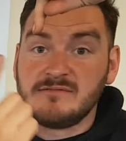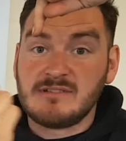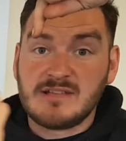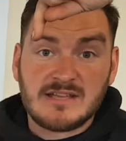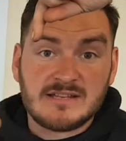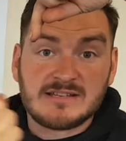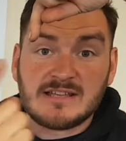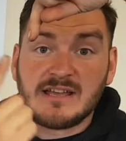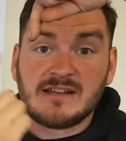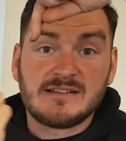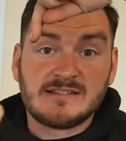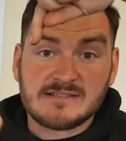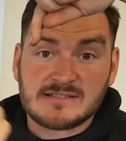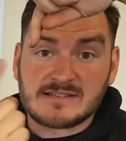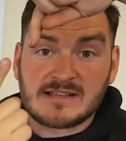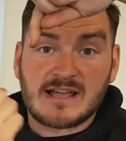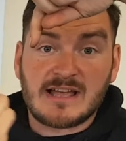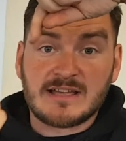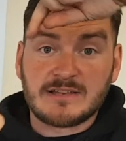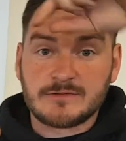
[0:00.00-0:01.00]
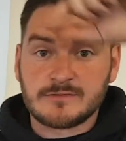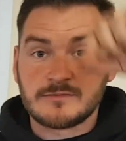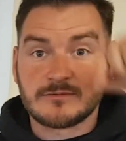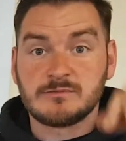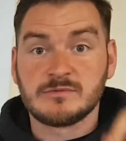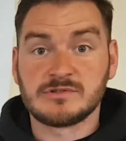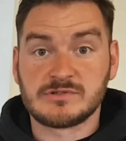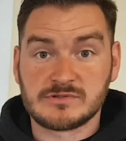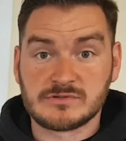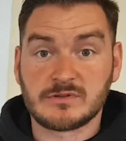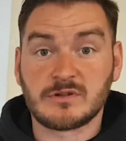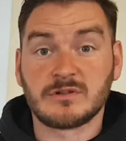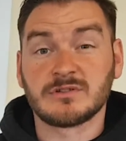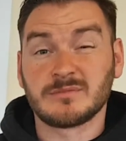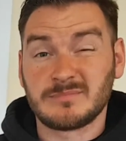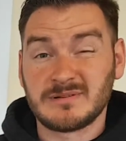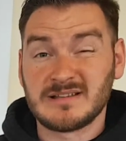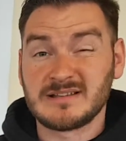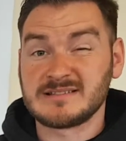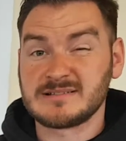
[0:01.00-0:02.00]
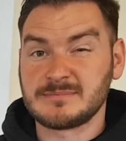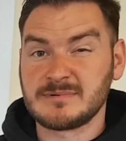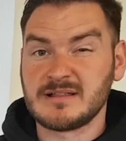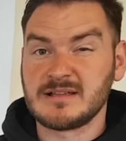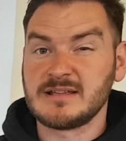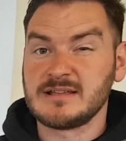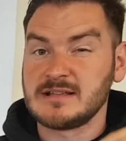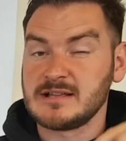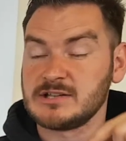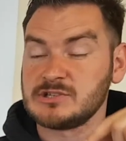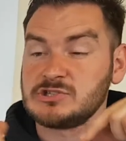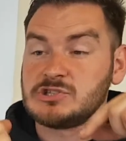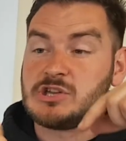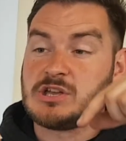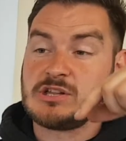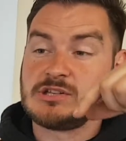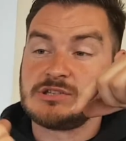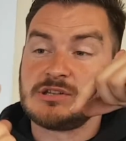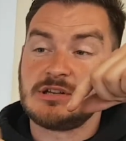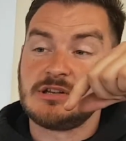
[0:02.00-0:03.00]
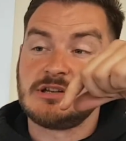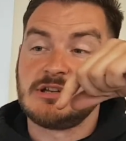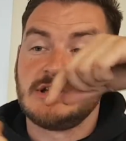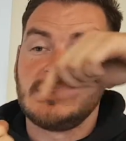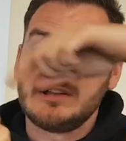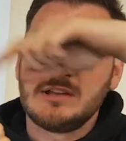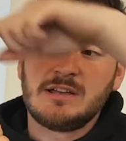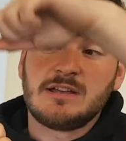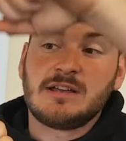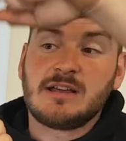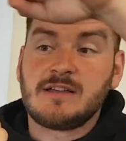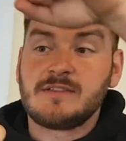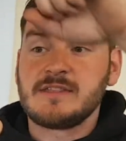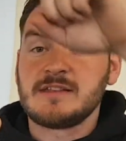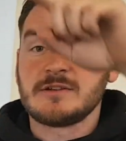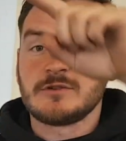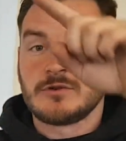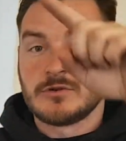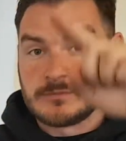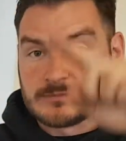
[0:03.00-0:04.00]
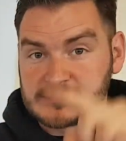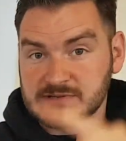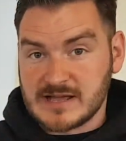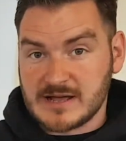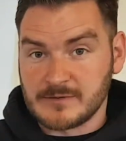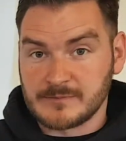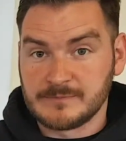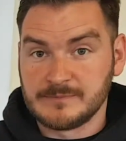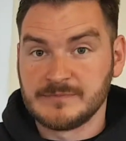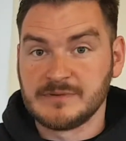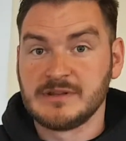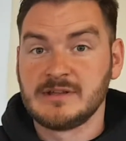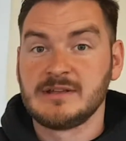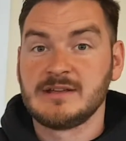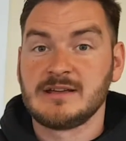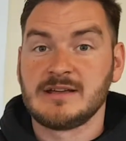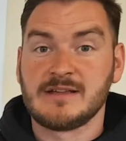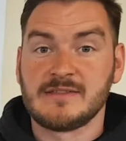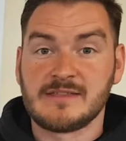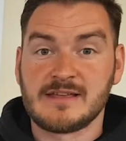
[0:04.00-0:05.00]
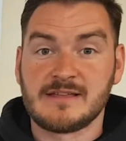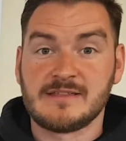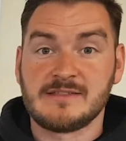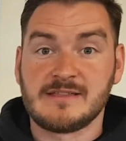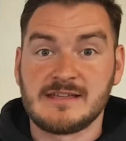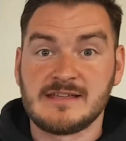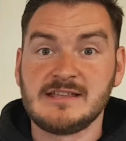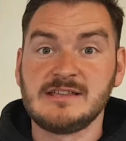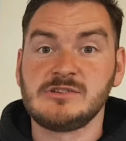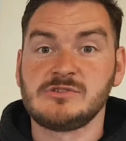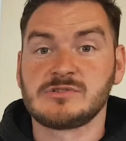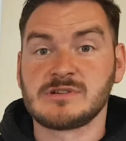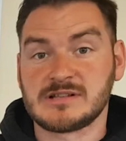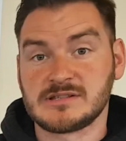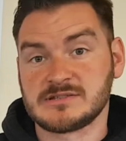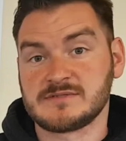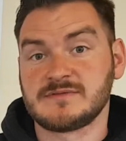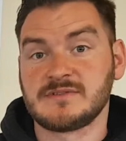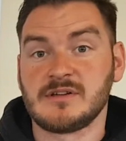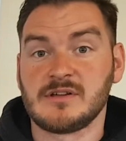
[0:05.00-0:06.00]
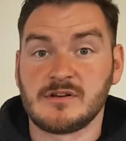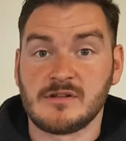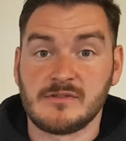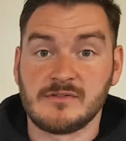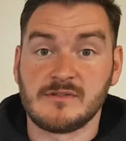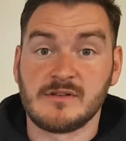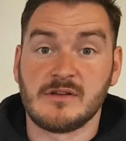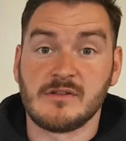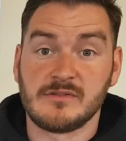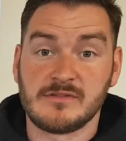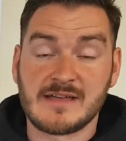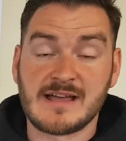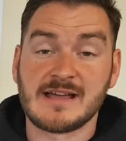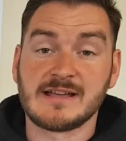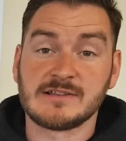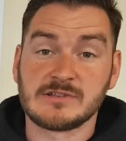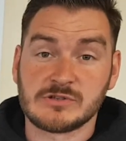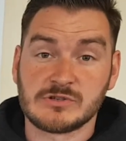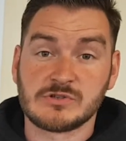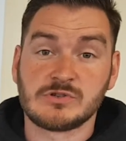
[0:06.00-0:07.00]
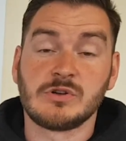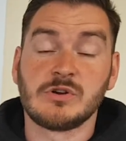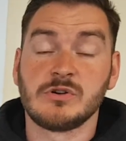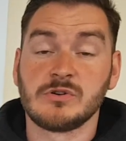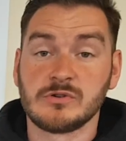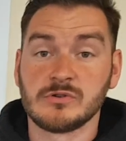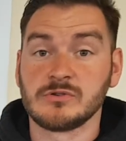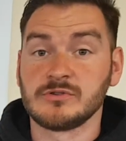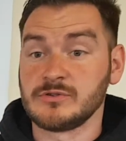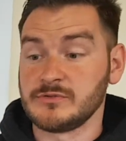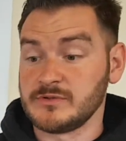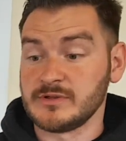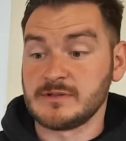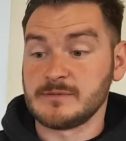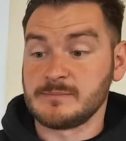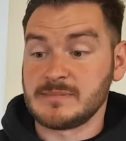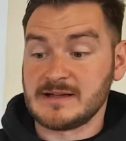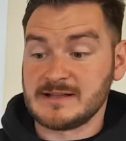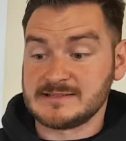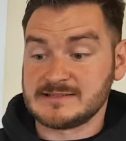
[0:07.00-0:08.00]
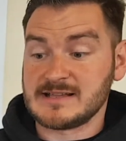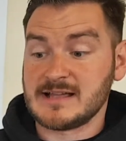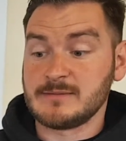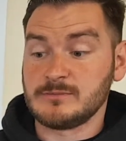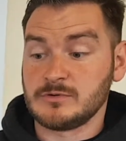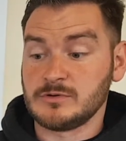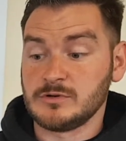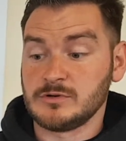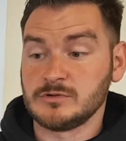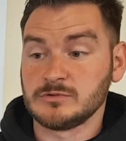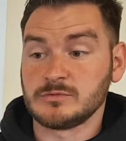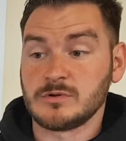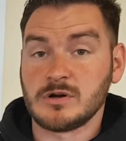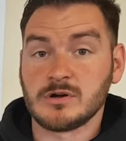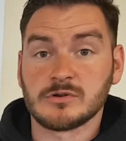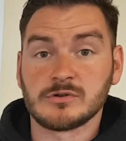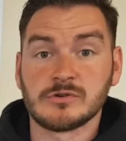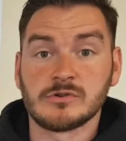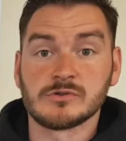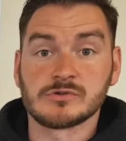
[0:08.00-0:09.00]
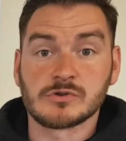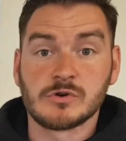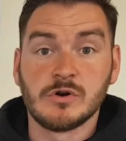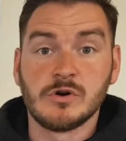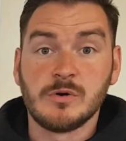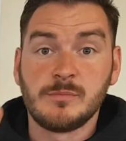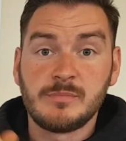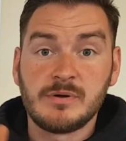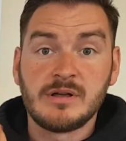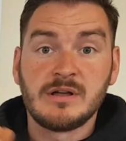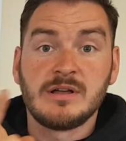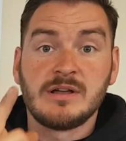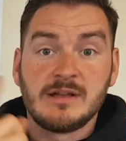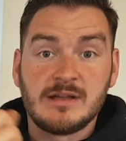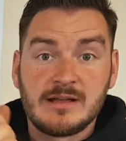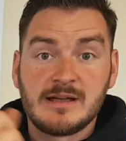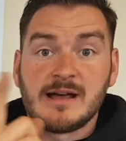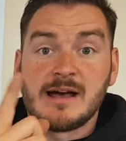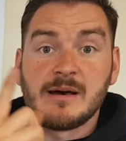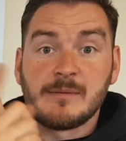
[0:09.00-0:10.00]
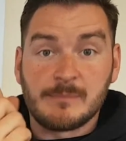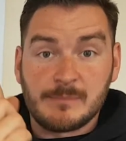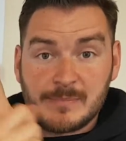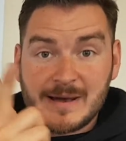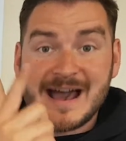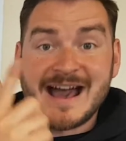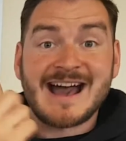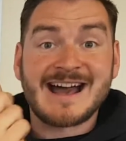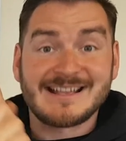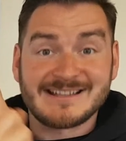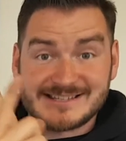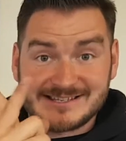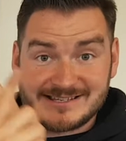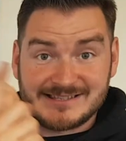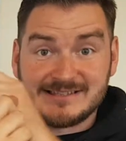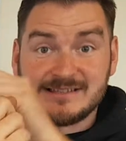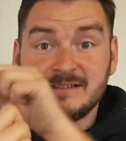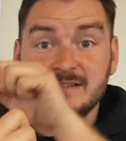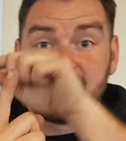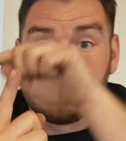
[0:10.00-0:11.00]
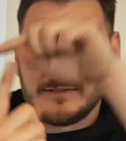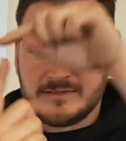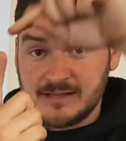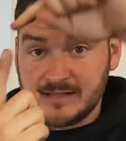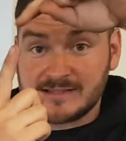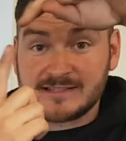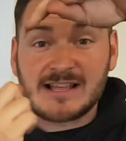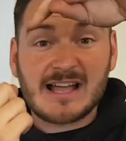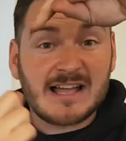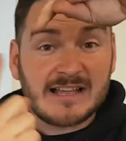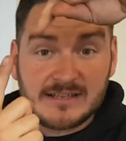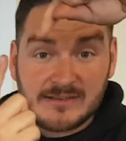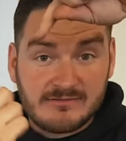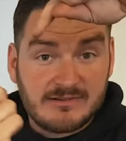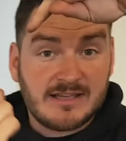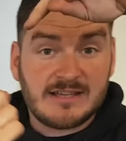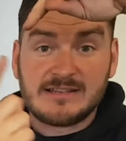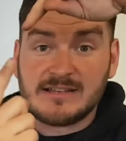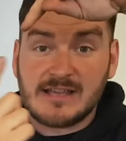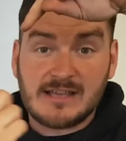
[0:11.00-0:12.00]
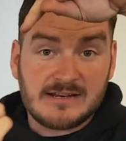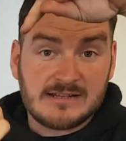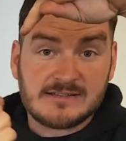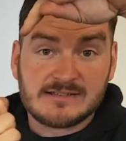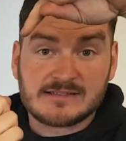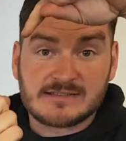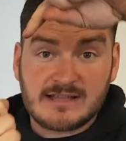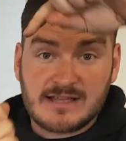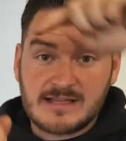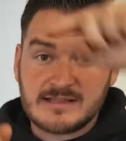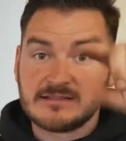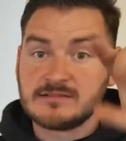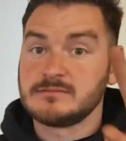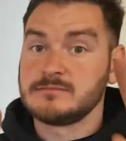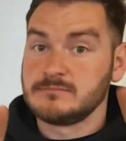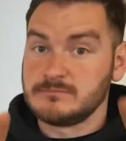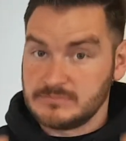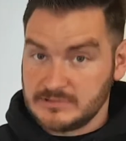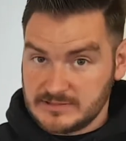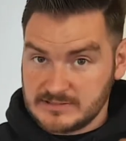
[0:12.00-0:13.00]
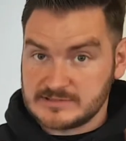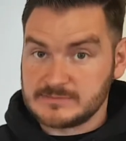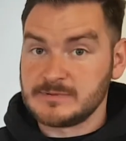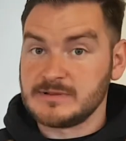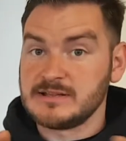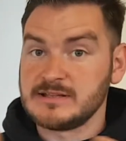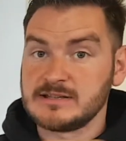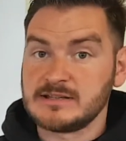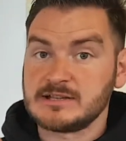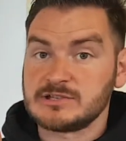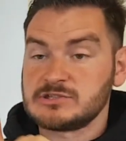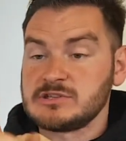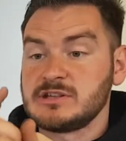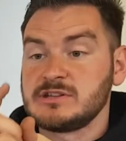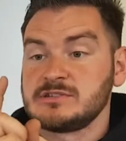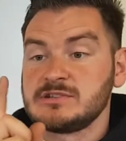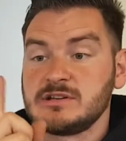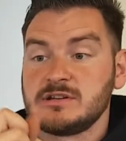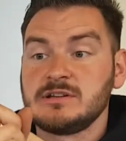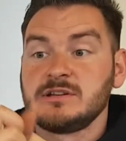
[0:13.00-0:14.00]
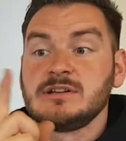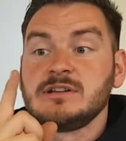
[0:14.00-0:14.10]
radiator inside, which is called a plate-to-plate heat exchanger, and then comes out. And that the heat transfer on that is so good that by the time cold water goes up and past the tiny radiator inside, plate-to-plate heat exchanger,